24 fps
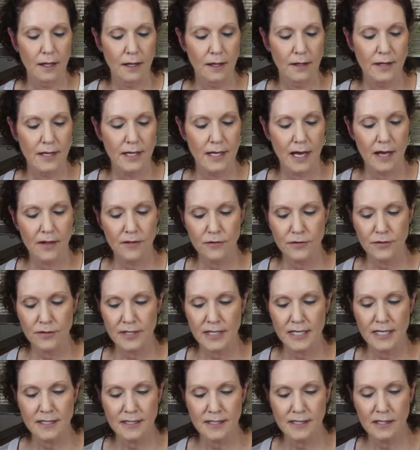The other
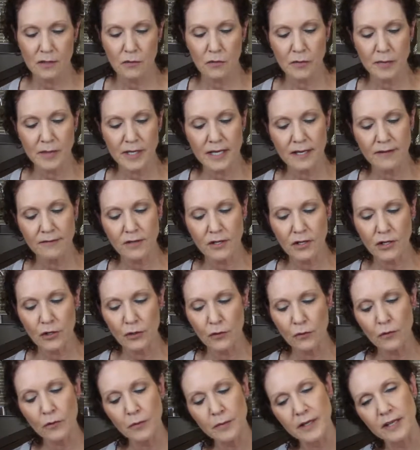things that we'll be giving
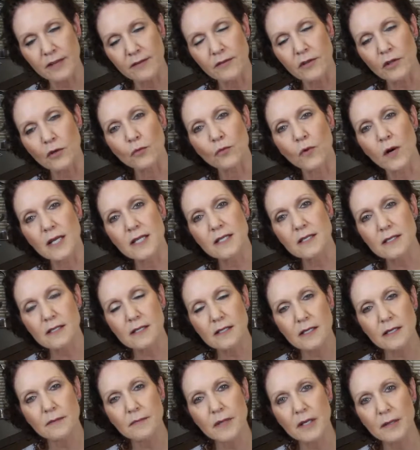you, we'll be giving you 1
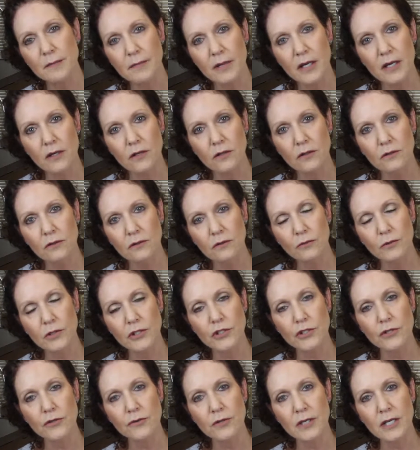sleeping pill,
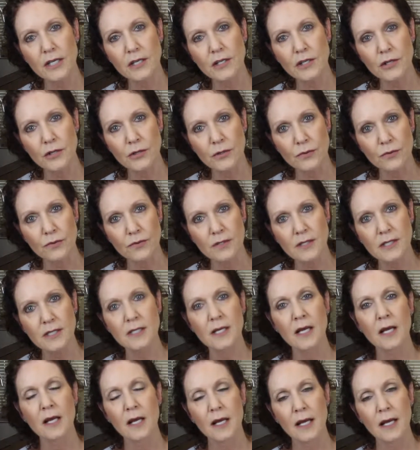which you can use,